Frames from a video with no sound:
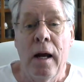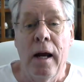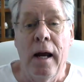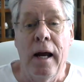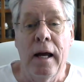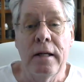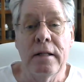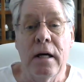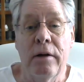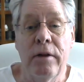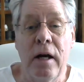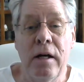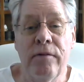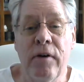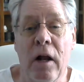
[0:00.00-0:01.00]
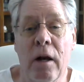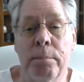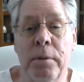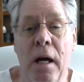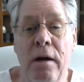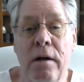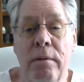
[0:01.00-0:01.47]
And they
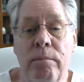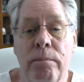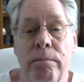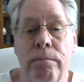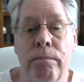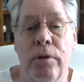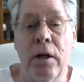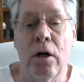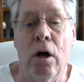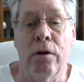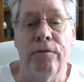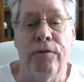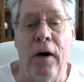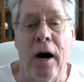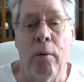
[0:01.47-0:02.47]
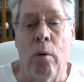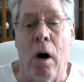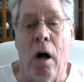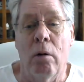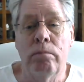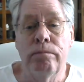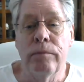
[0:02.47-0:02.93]
developed a thing called a
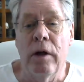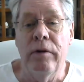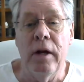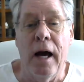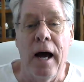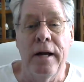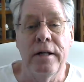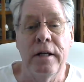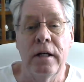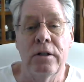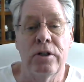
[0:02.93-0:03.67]
firewall. And the idea,